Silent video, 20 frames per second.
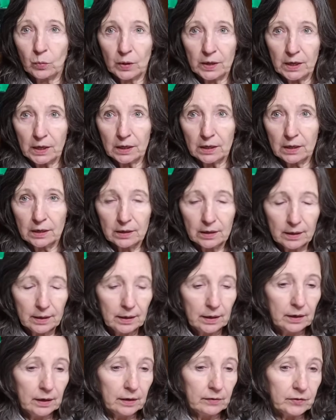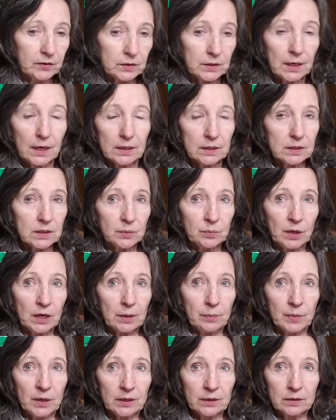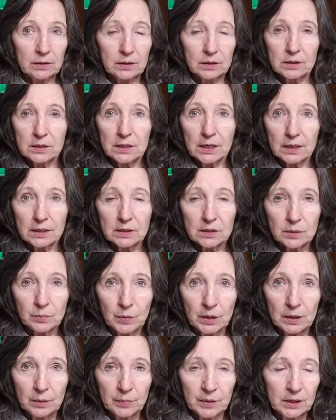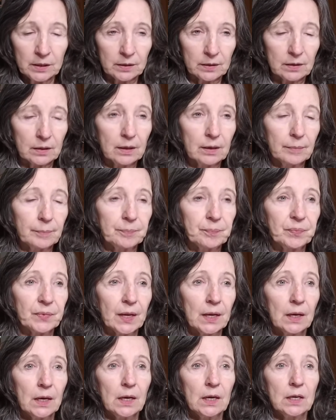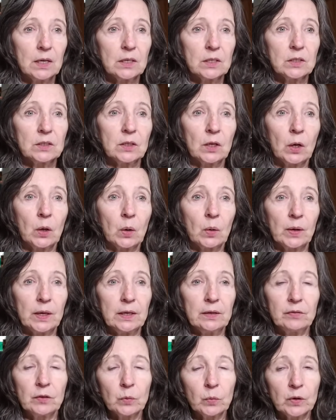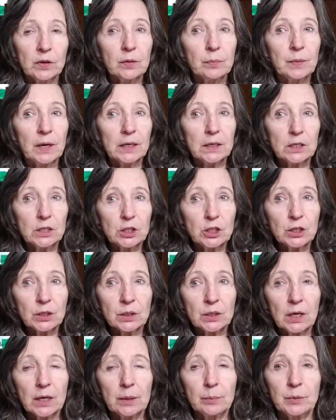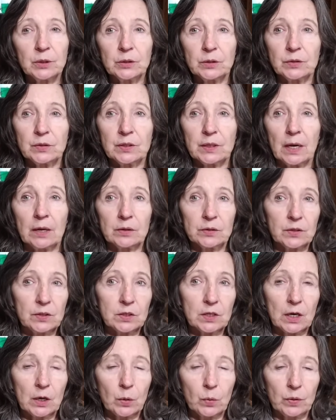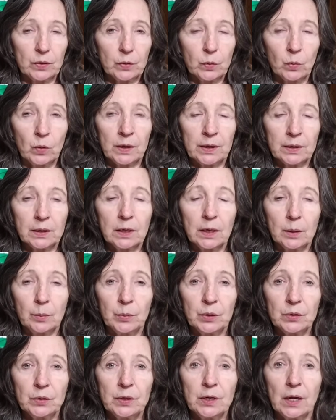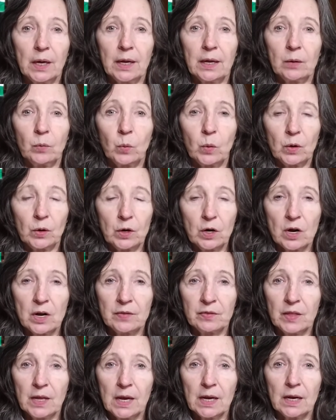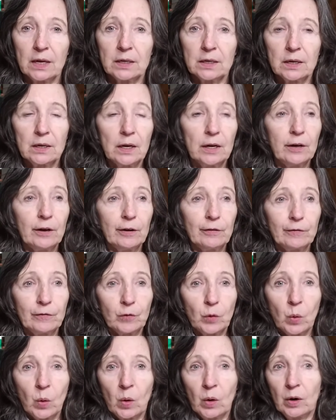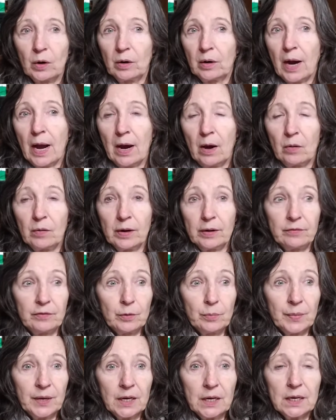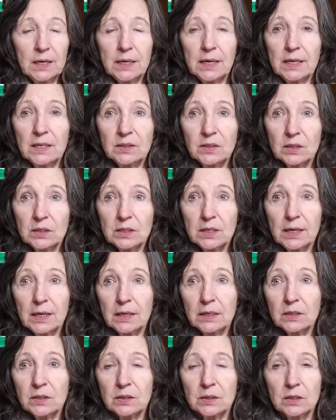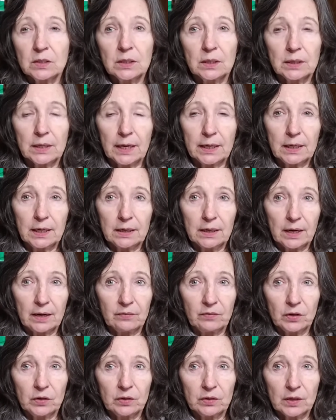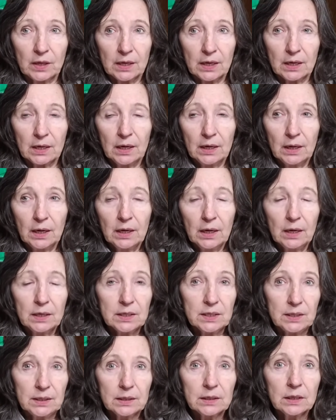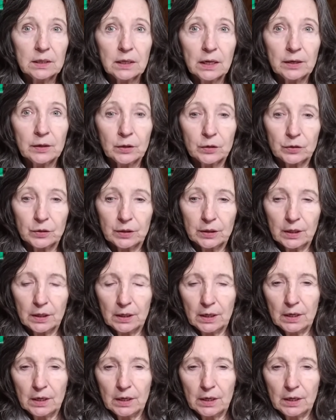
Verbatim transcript: a week. If it takes me a month, it takes me a month. So even with my kitchen cupboards, I'll start with one cupboard and work on that for however many days it takes until I get everything decluttered.